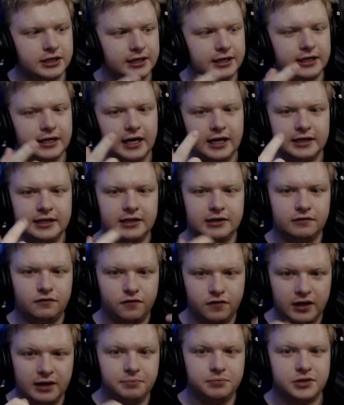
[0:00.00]
in and then it
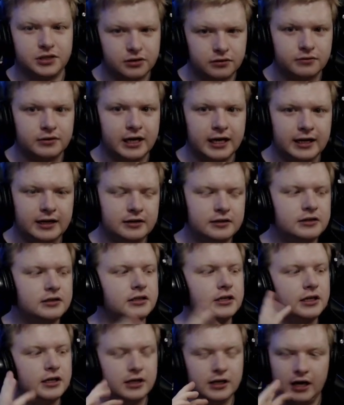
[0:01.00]
flips around
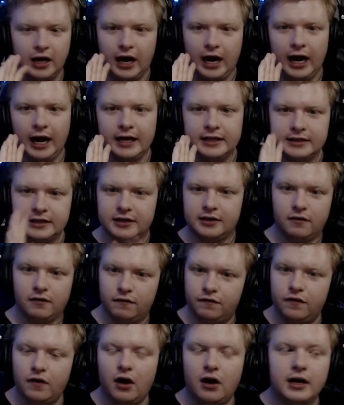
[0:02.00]
and then it
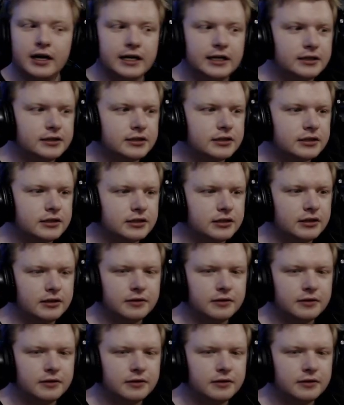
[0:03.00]
fires.